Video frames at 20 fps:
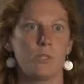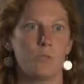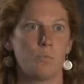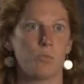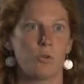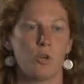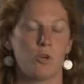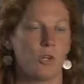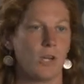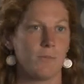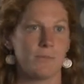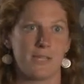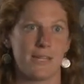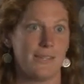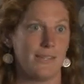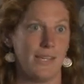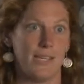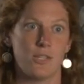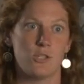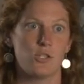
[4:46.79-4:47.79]
programs I
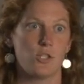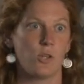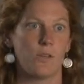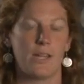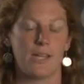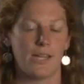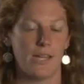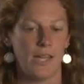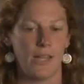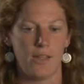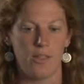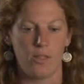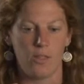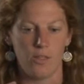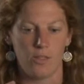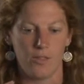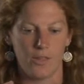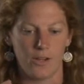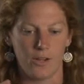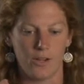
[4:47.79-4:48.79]
did, so like
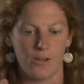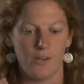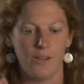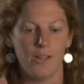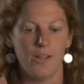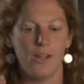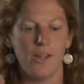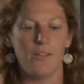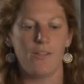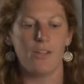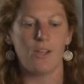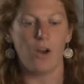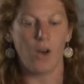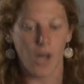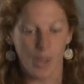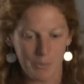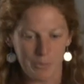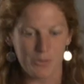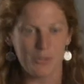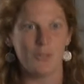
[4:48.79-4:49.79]
the
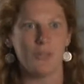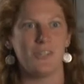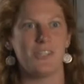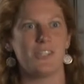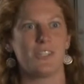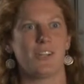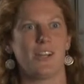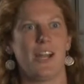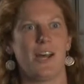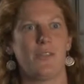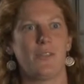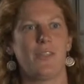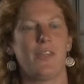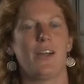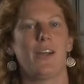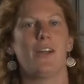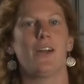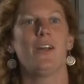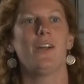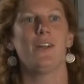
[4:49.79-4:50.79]
opportunities are out
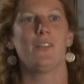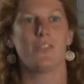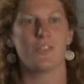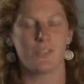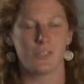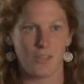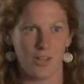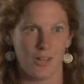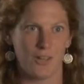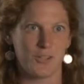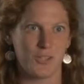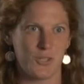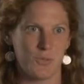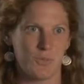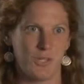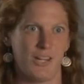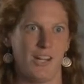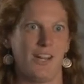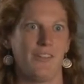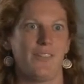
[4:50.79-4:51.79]
there, the
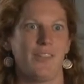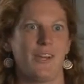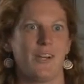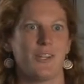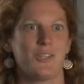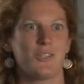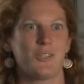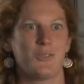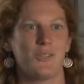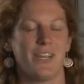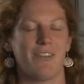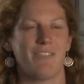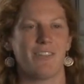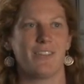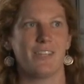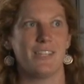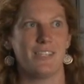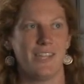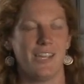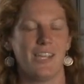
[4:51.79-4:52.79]
scholarships are out there, so
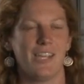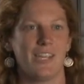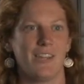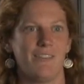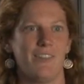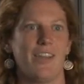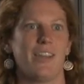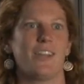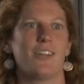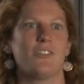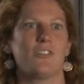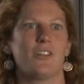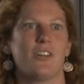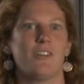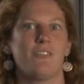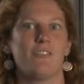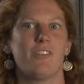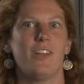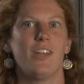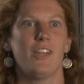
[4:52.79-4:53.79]
definitely take advantage
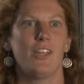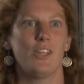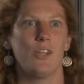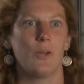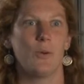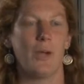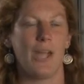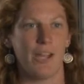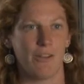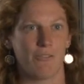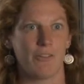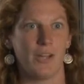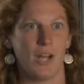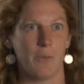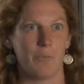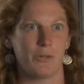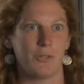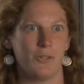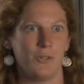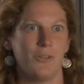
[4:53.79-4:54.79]
of every
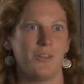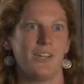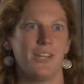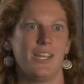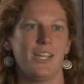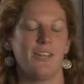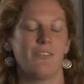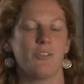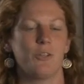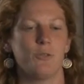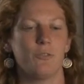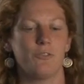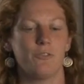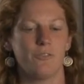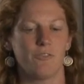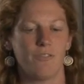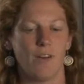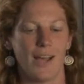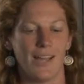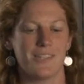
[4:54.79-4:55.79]
opportunity if you
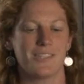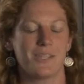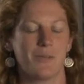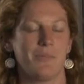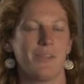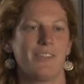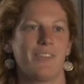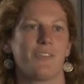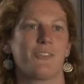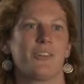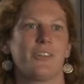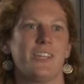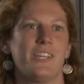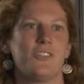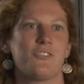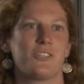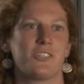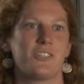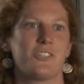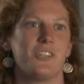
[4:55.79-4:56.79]
find something that really
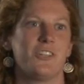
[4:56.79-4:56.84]
interests